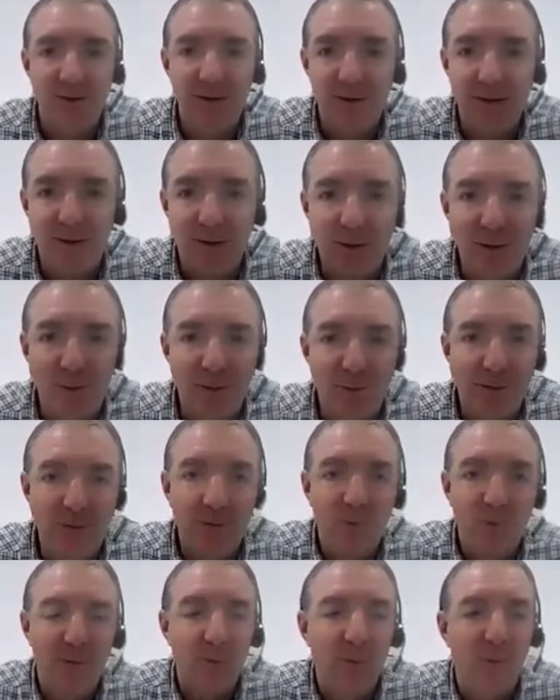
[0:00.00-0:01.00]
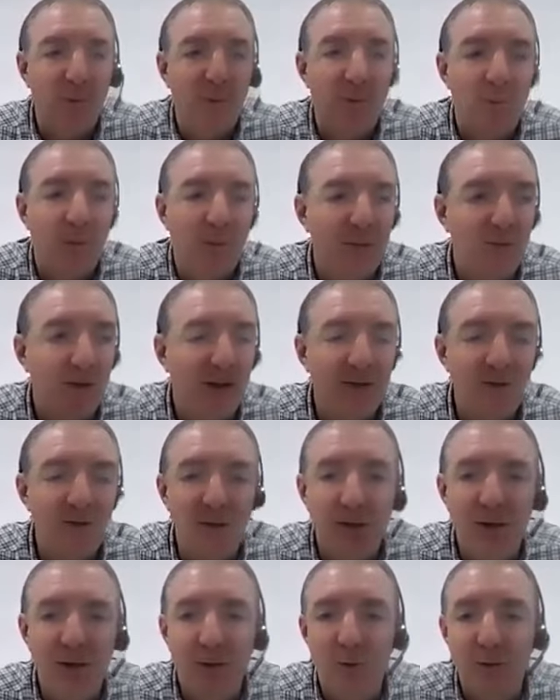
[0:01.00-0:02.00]
And the one we tend
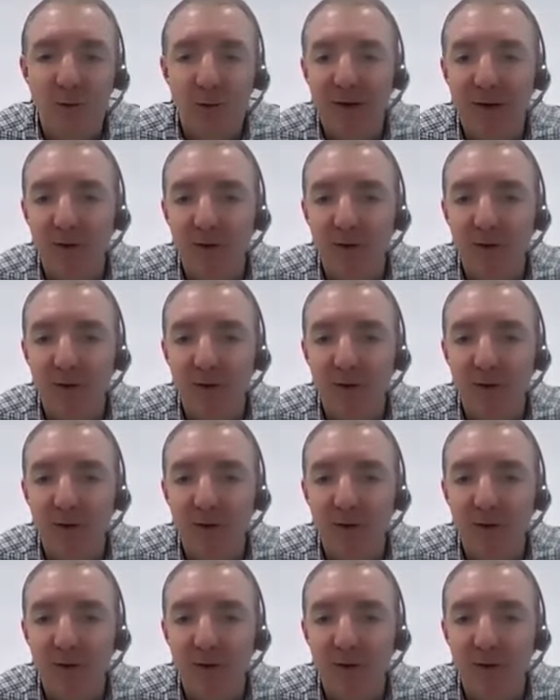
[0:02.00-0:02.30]
to use on